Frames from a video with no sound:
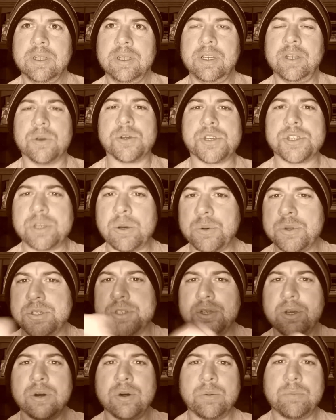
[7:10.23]
you know, so and
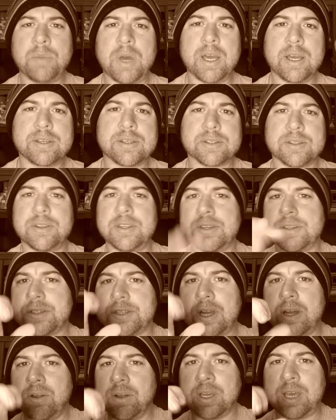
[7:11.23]
so makes this
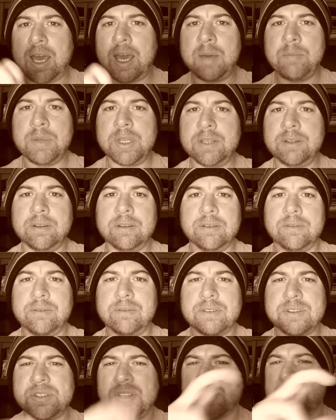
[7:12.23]
style game in
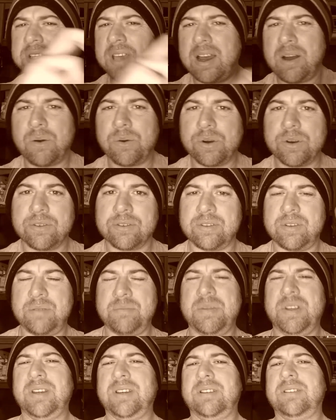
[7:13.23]
six hours, and
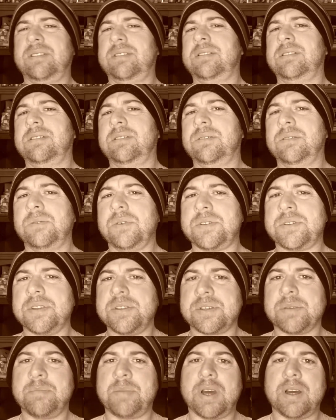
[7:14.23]
I'm like, what's
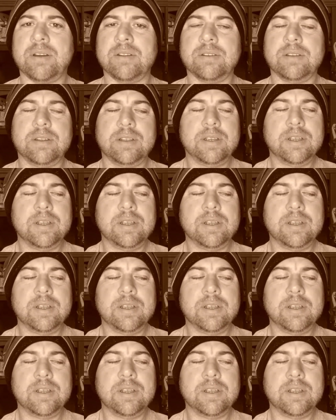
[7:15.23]
this about?